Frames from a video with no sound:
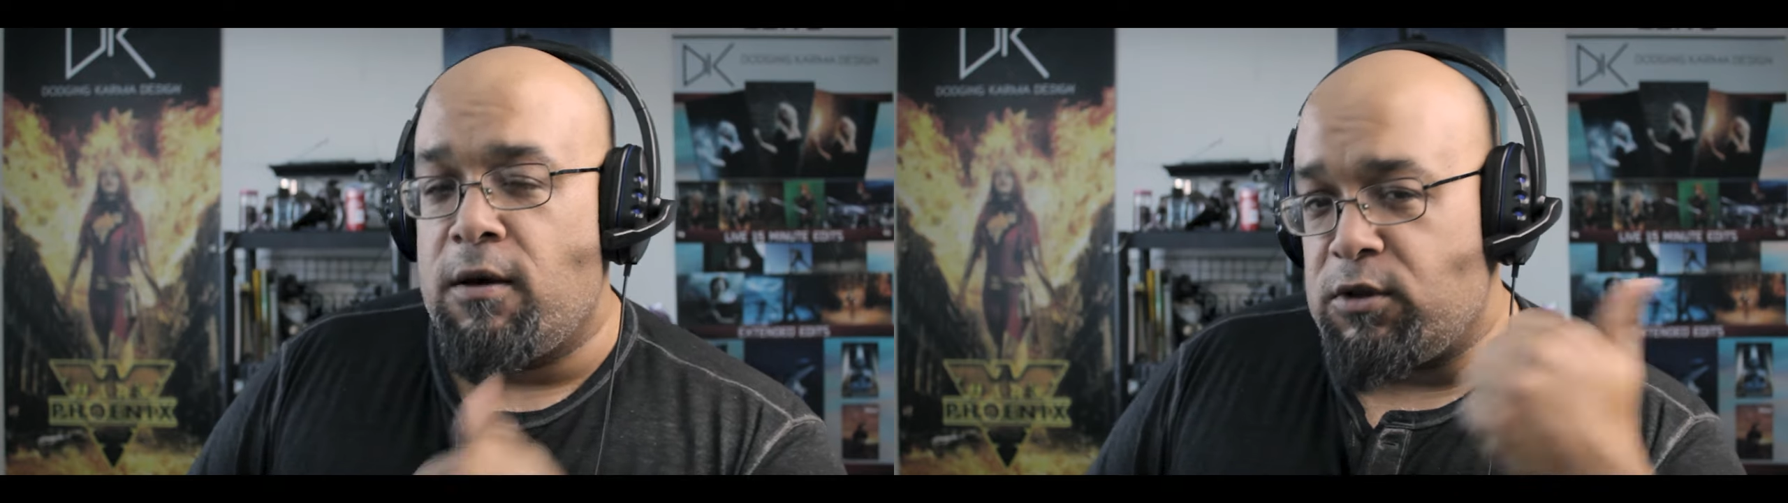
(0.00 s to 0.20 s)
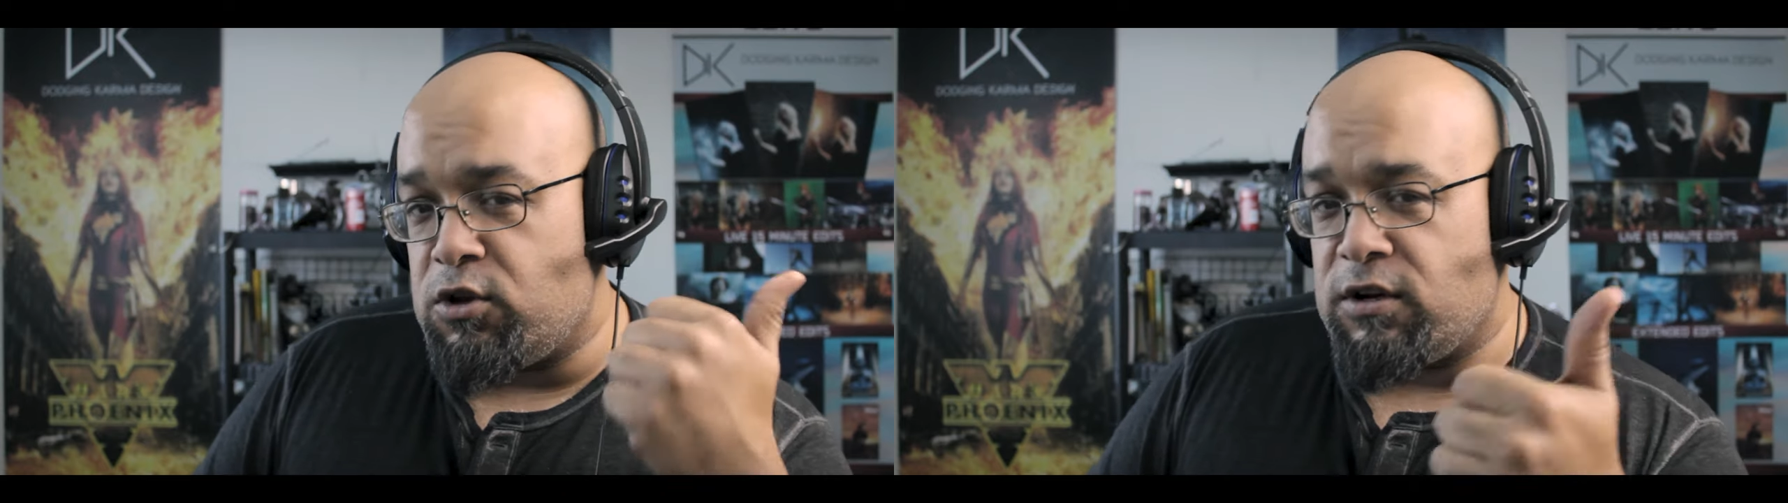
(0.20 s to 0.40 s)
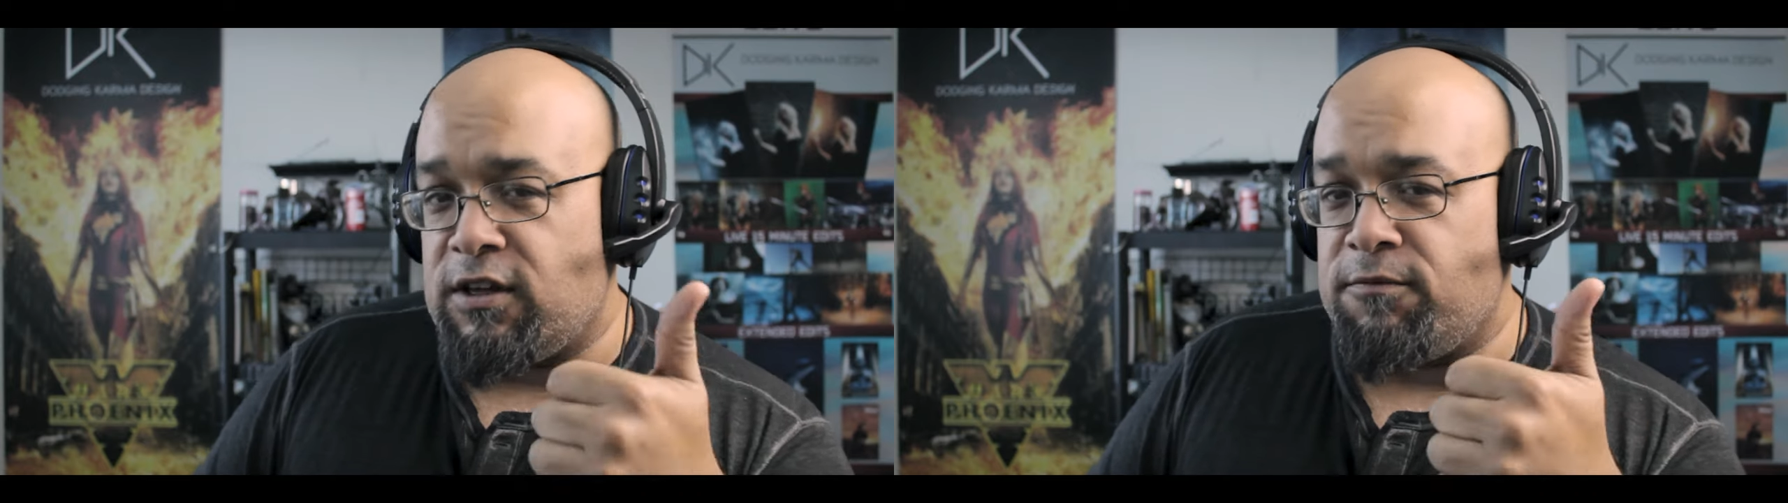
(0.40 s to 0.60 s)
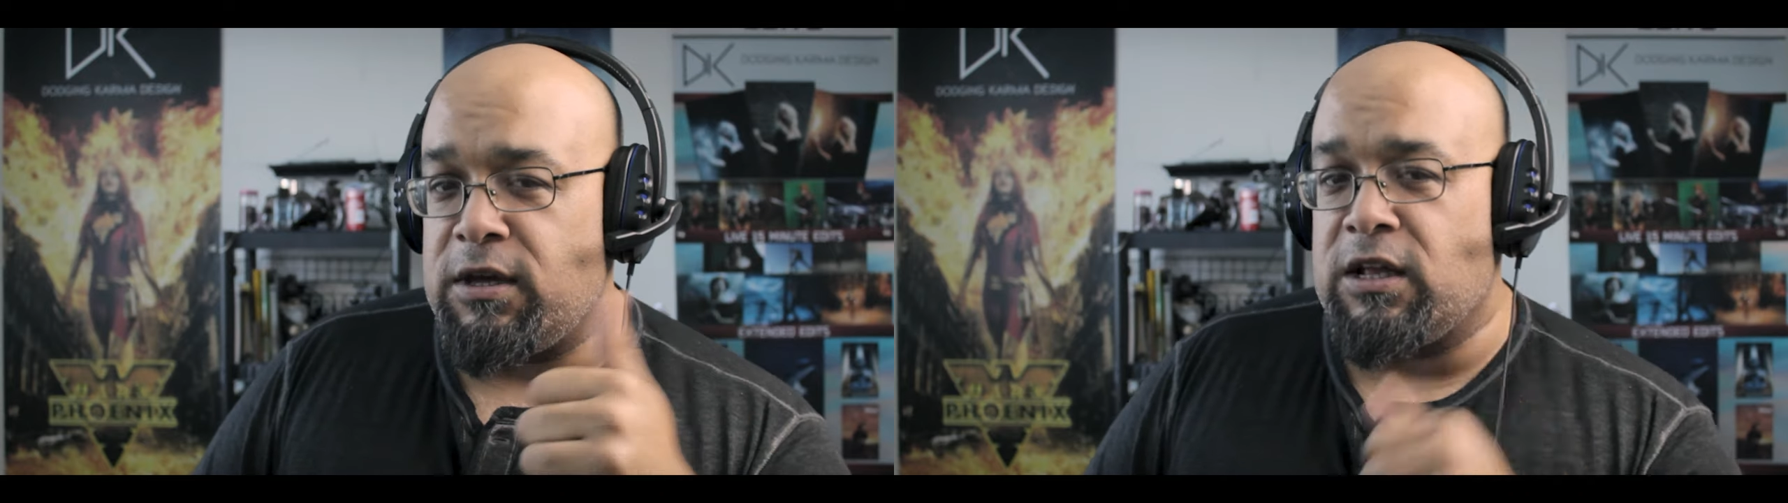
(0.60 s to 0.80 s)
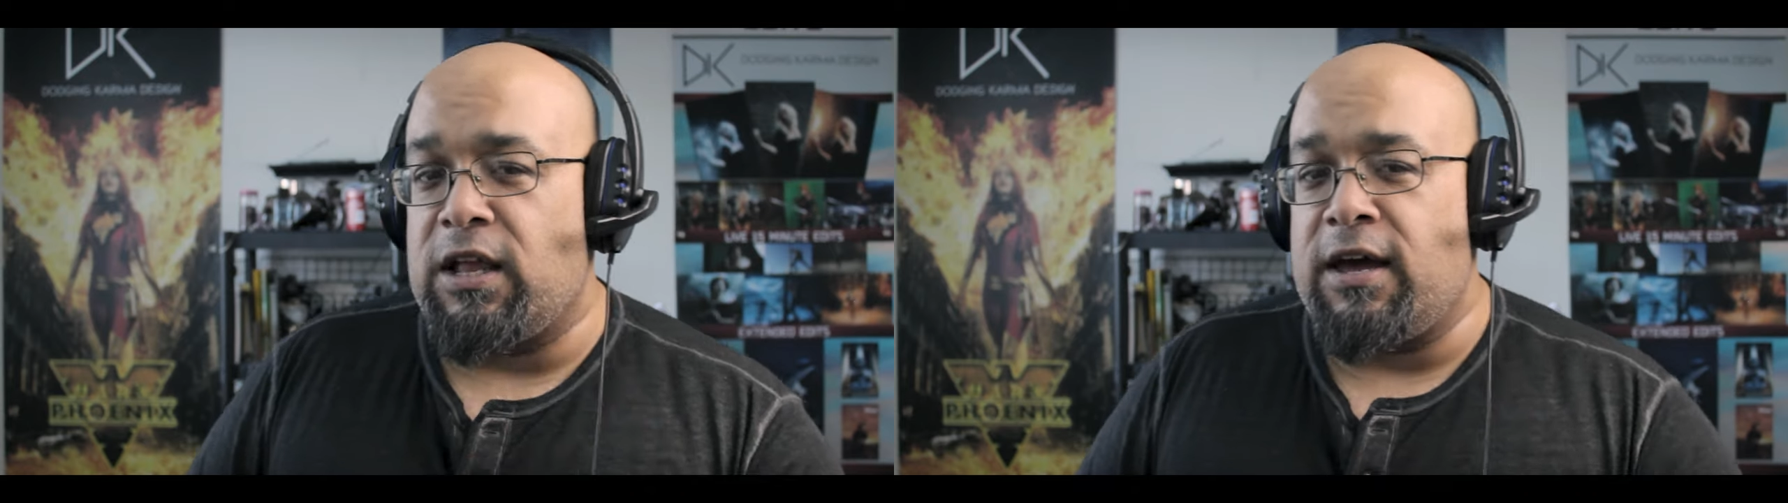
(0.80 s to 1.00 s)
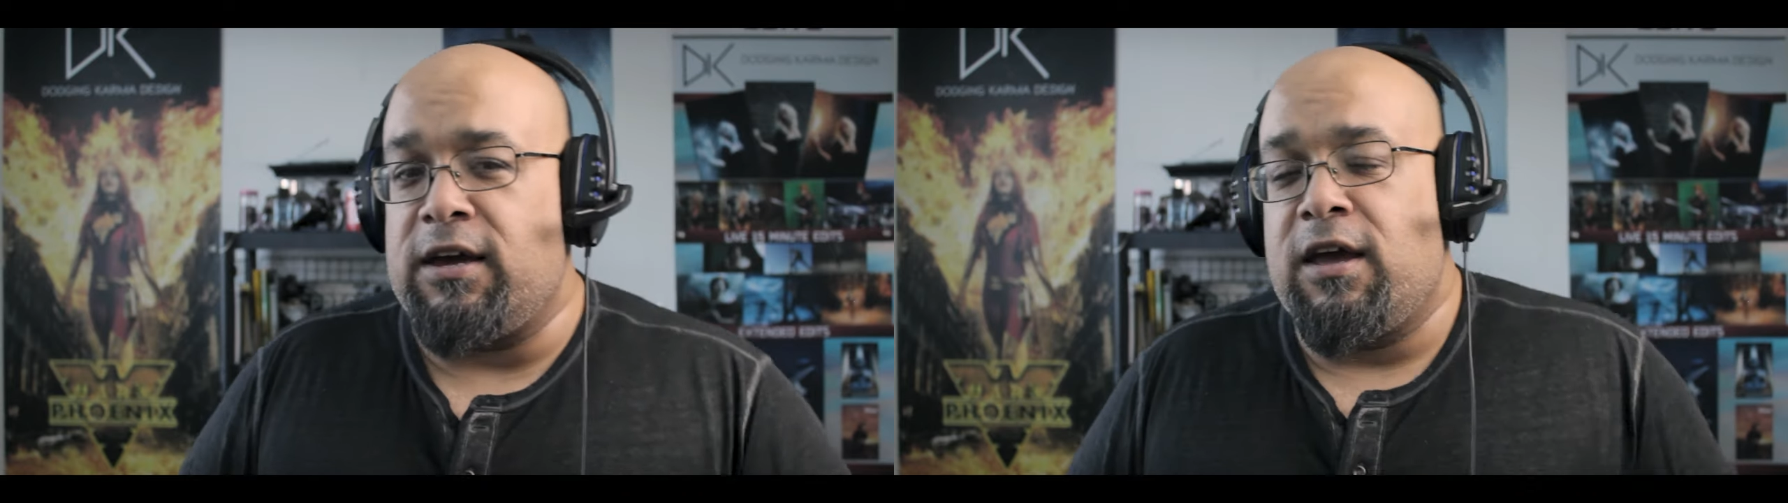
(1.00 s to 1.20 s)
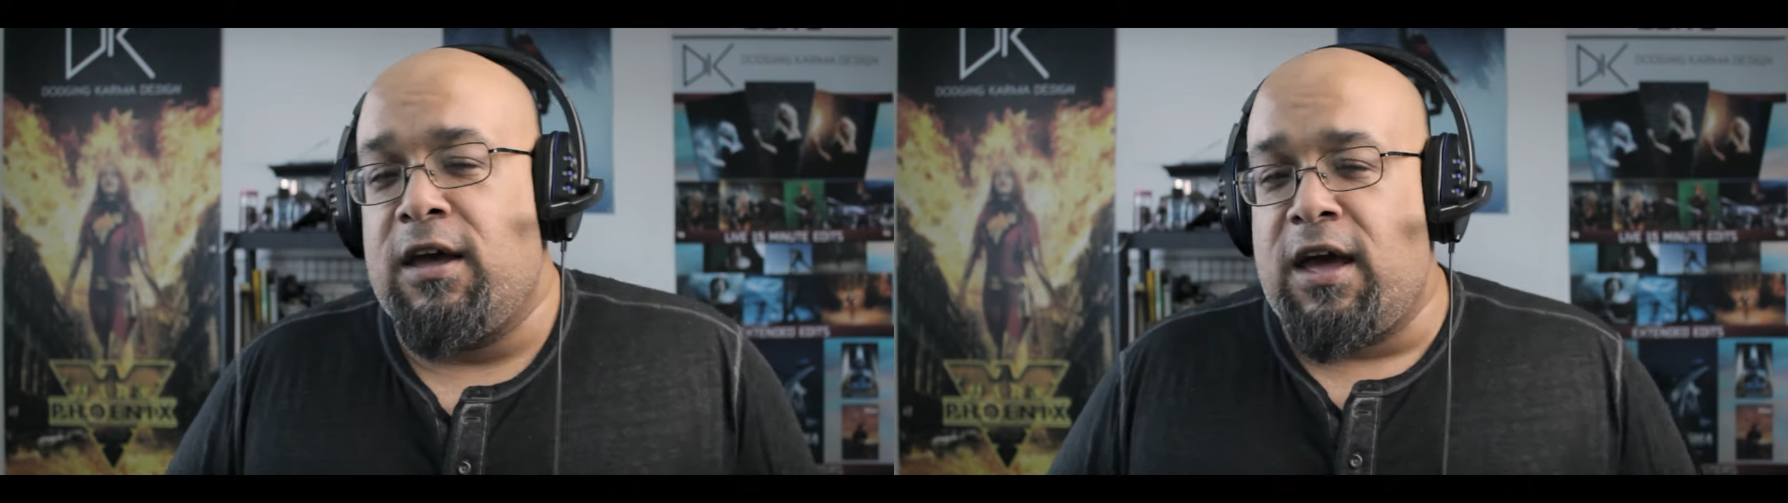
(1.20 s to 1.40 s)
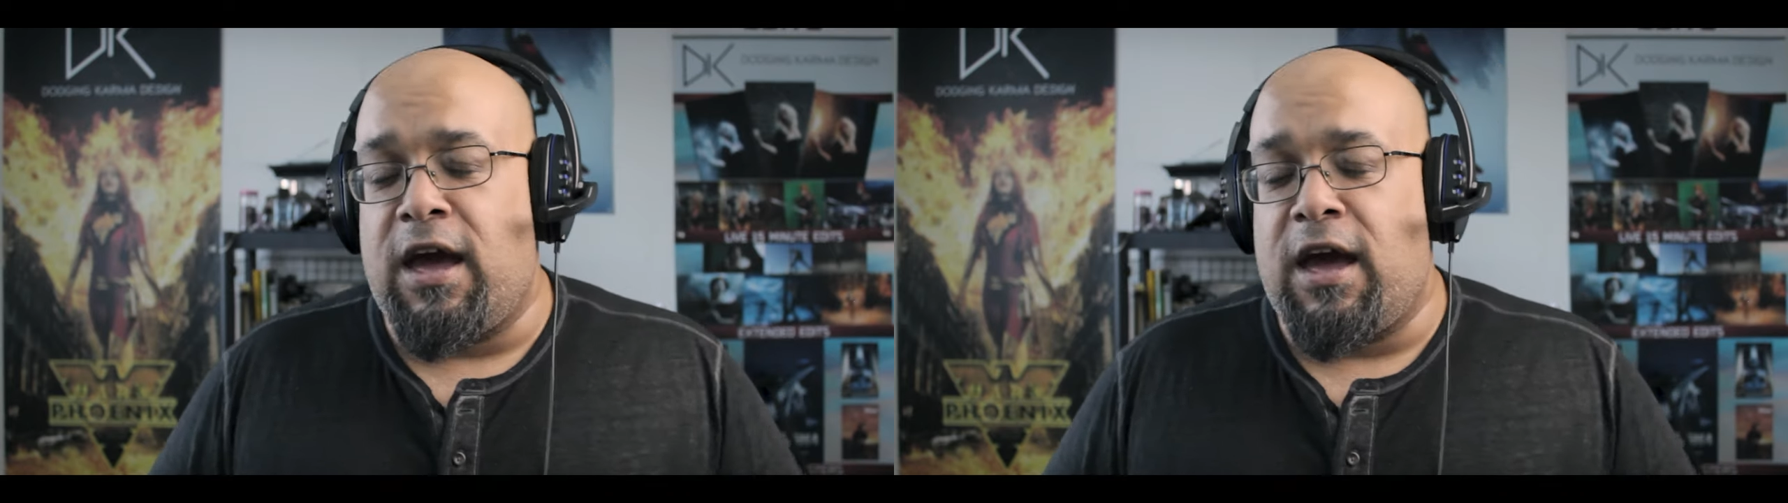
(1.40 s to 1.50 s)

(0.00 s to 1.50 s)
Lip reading: Be sure to give me a like.